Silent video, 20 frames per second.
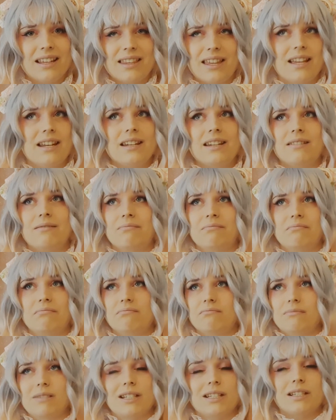then
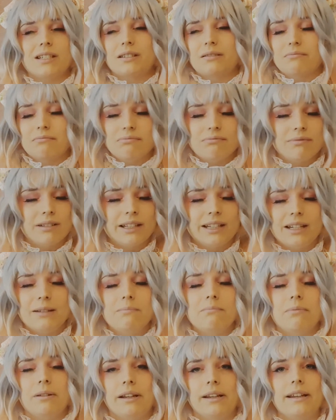just let it
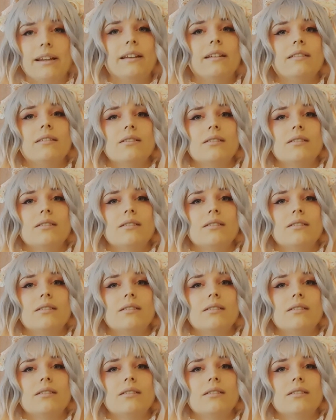be.